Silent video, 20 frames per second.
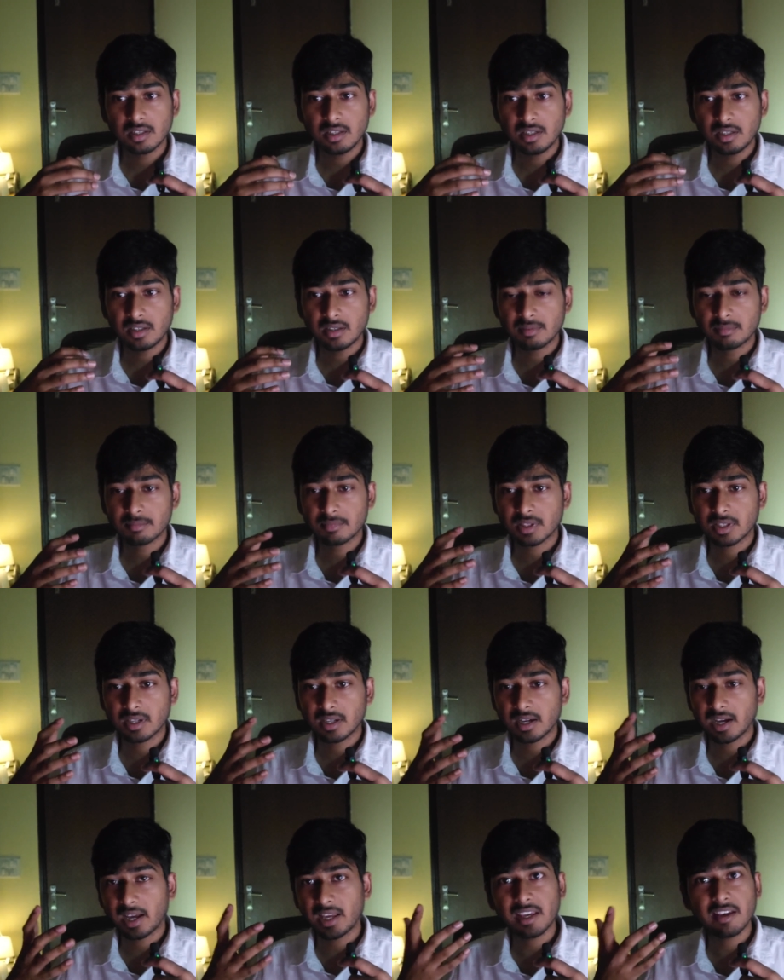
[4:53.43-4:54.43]
it
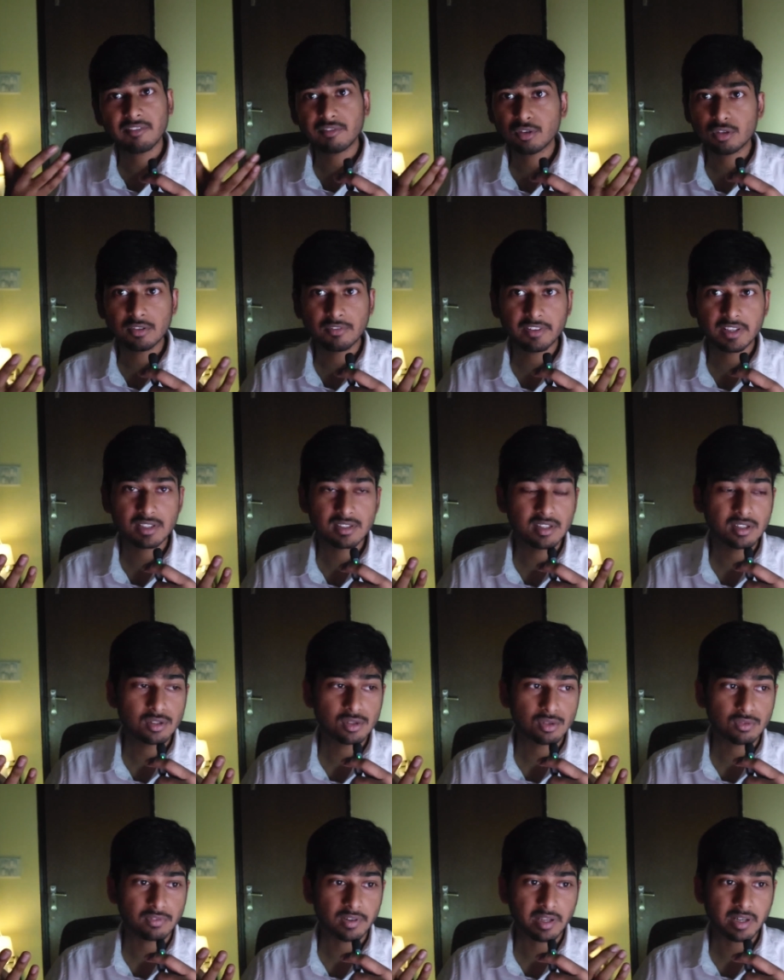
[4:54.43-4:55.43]
I have not faced
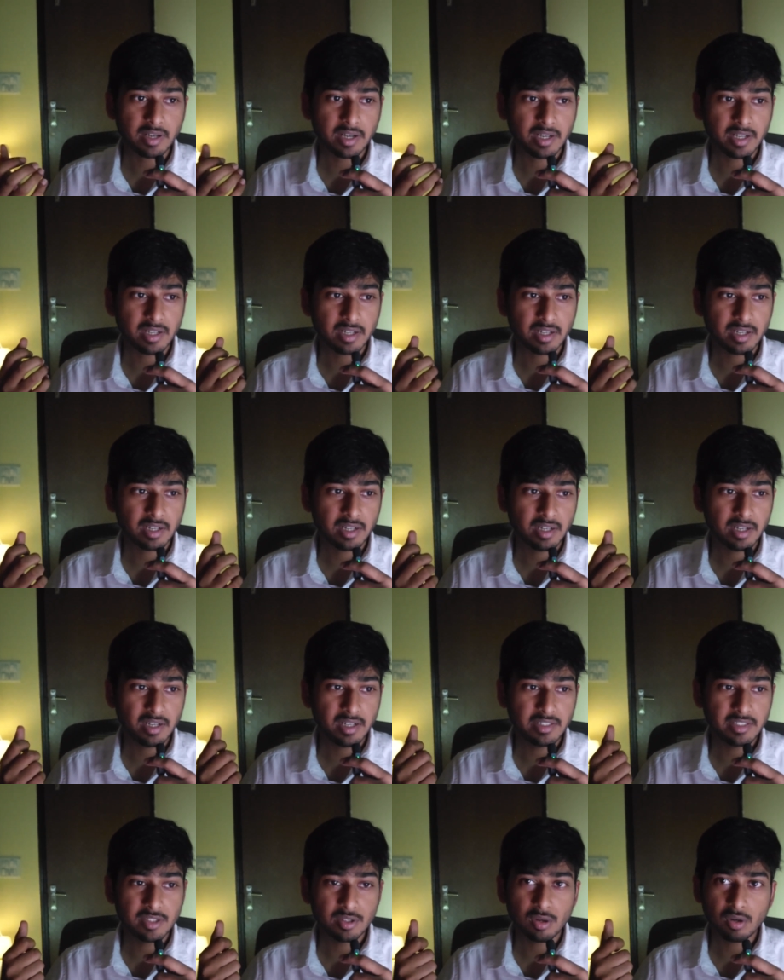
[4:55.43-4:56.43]
it so far, and
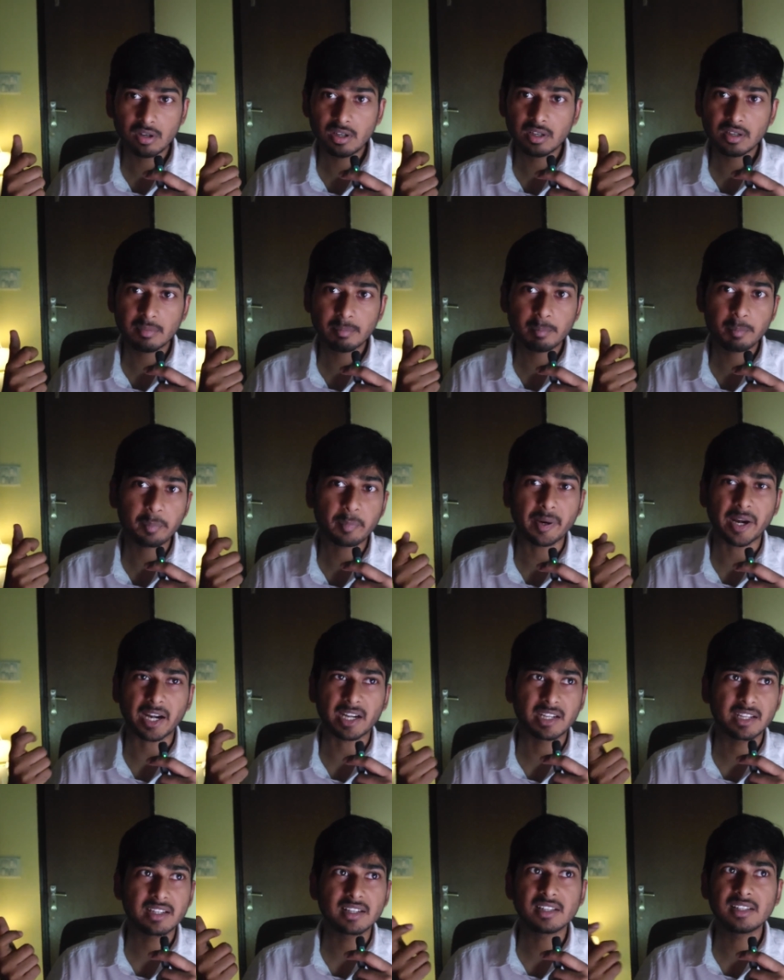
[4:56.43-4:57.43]
it's not
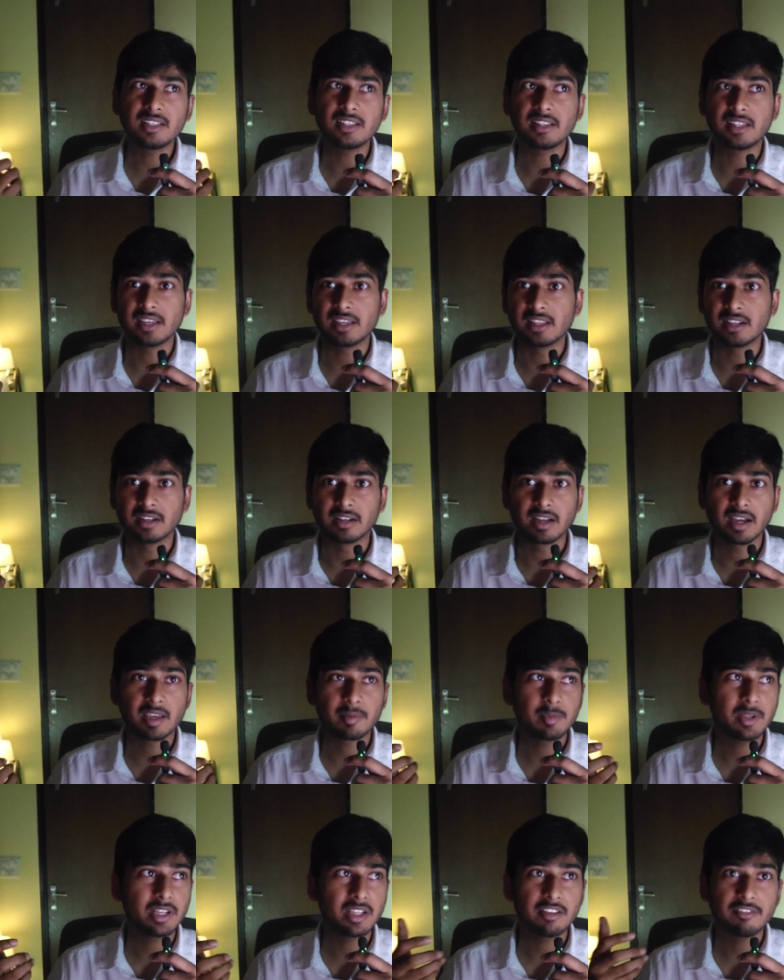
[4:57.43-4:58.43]
practically there.
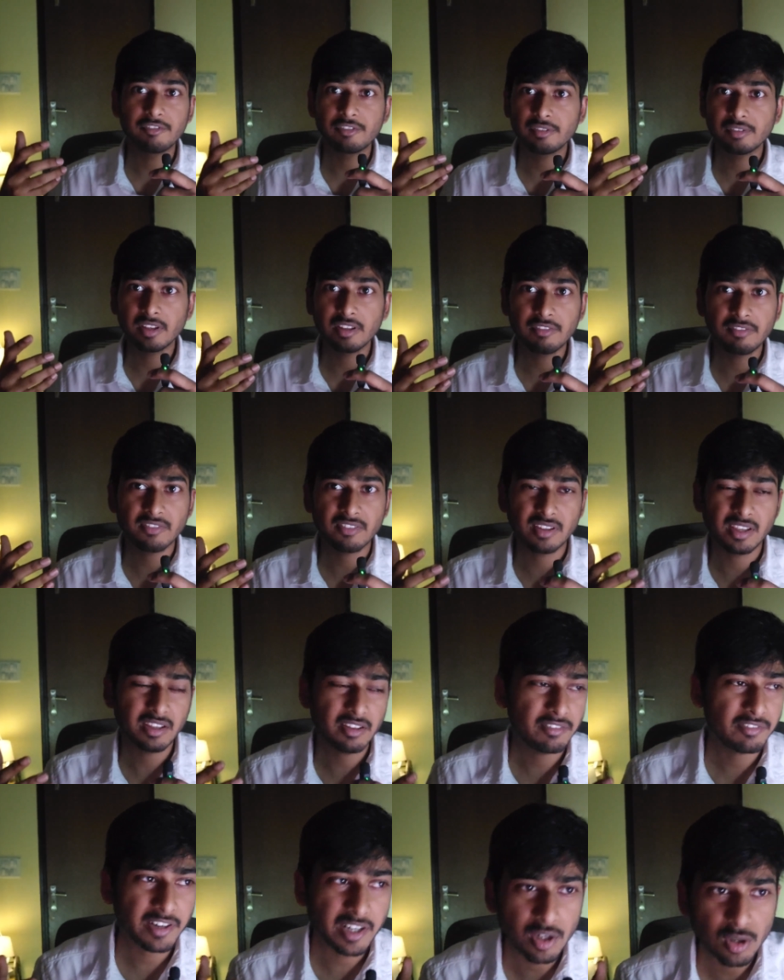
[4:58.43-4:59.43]
I mean, if if
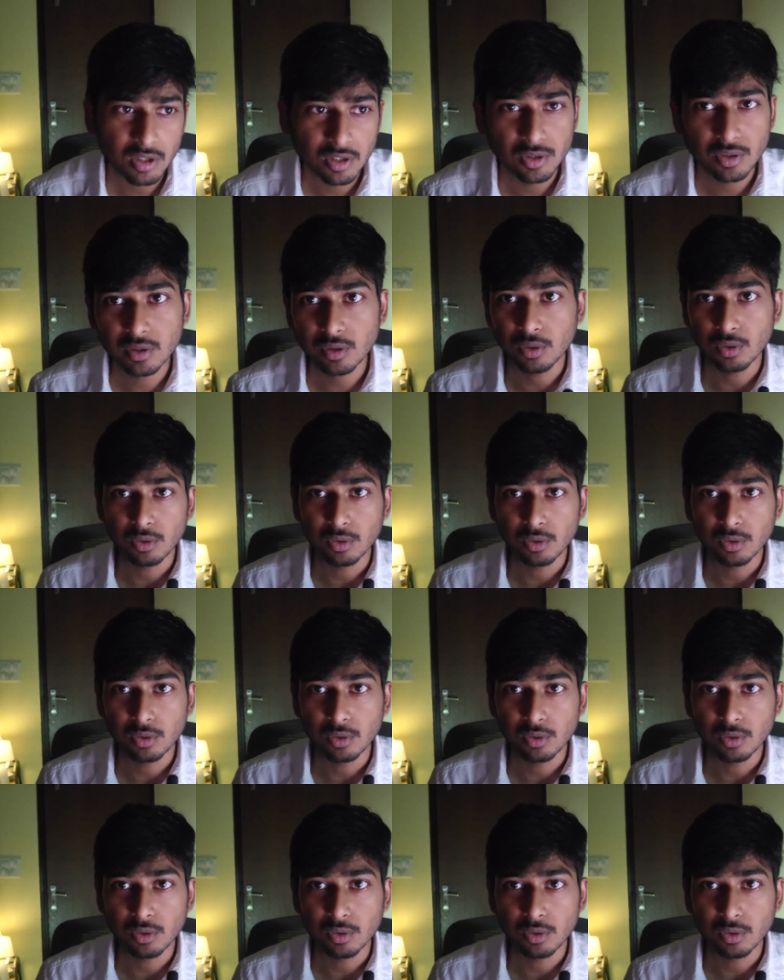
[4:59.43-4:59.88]
if at all you're